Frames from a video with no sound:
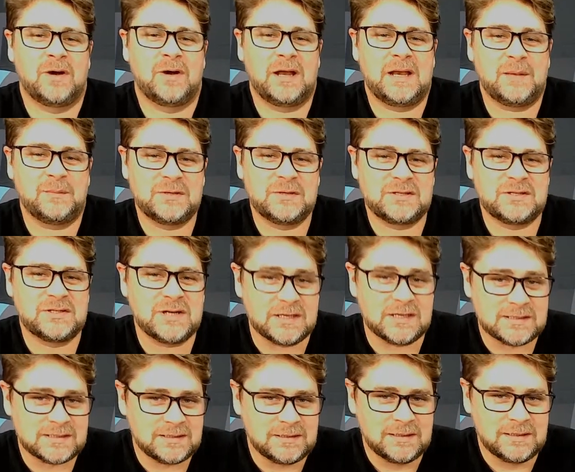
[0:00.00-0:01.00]
My name is
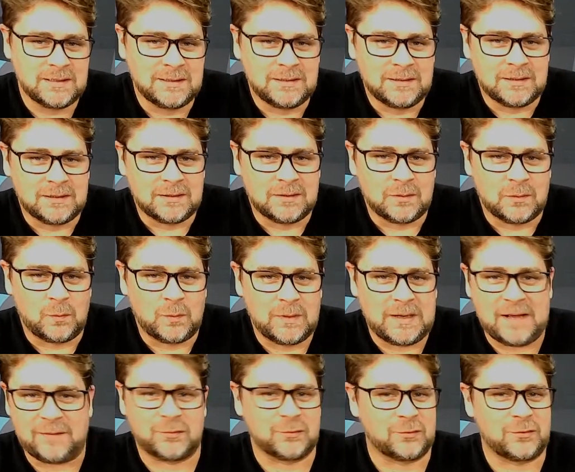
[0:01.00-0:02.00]
Justin.
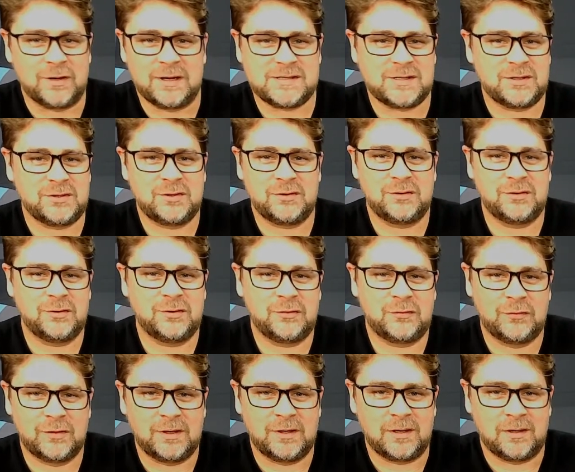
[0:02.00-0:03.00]
We have some crazy new
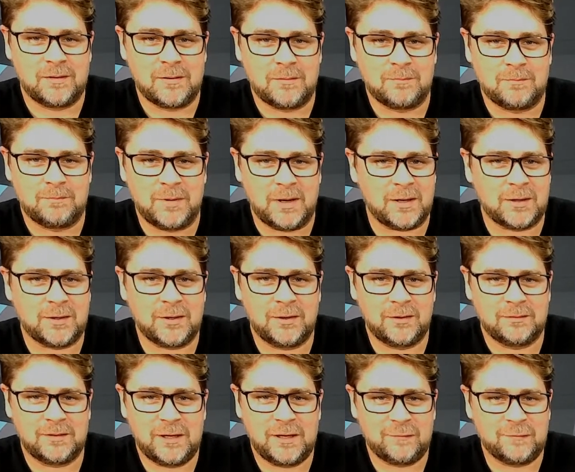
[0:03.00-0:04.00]
news for you.
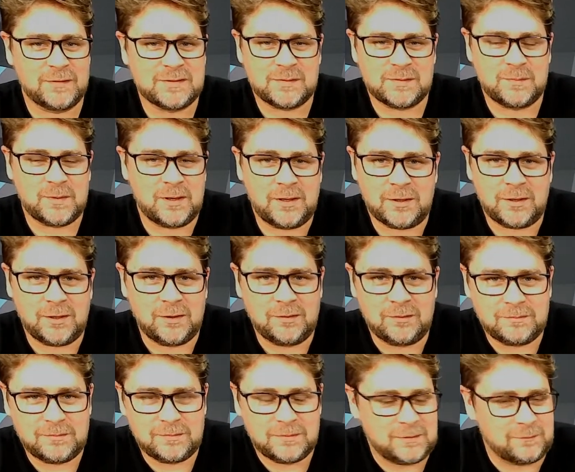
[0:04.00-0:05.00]
Barco, our friends at
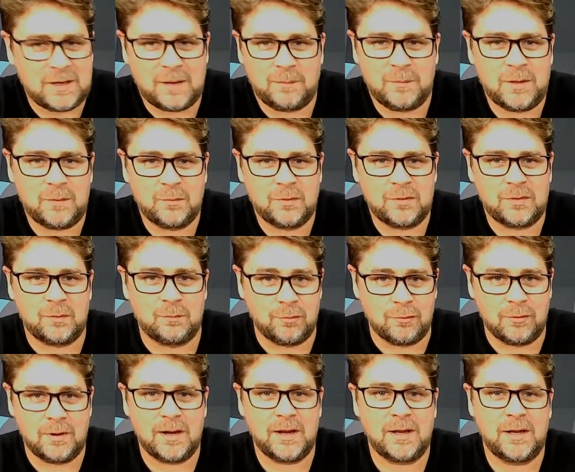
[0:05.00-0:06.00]
Barco, they've come up with a
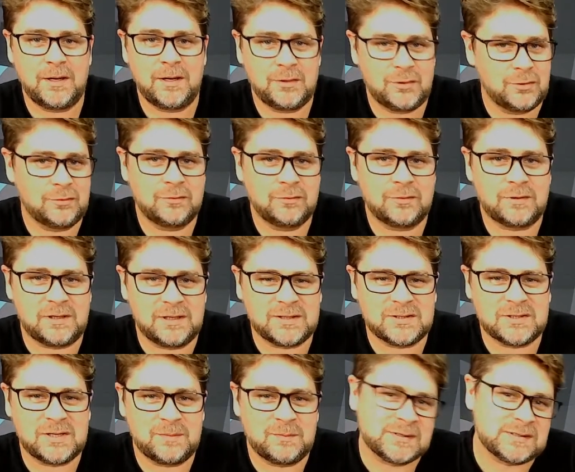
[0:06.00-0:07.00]
brand new
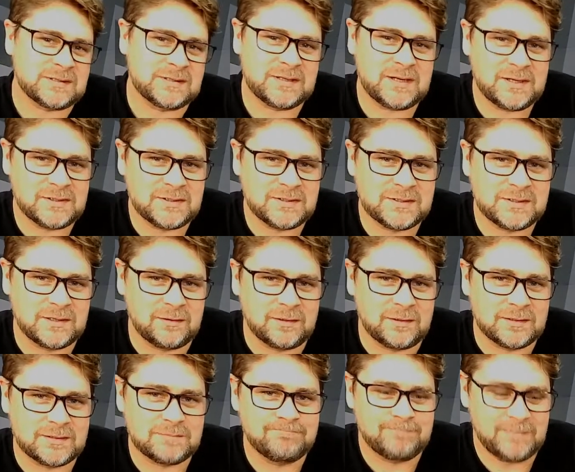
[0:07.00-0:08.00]
ClickShare Presentation
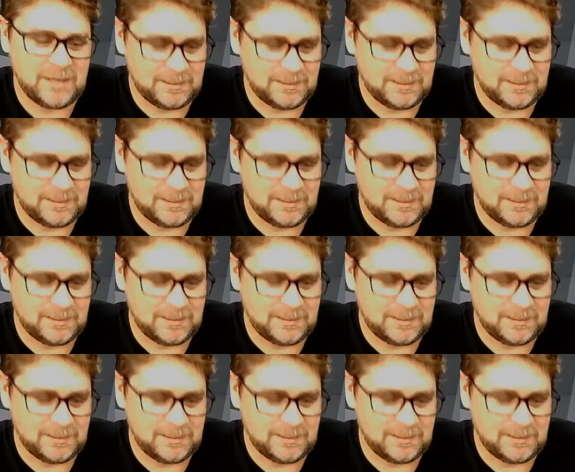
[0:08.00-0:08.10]
Series.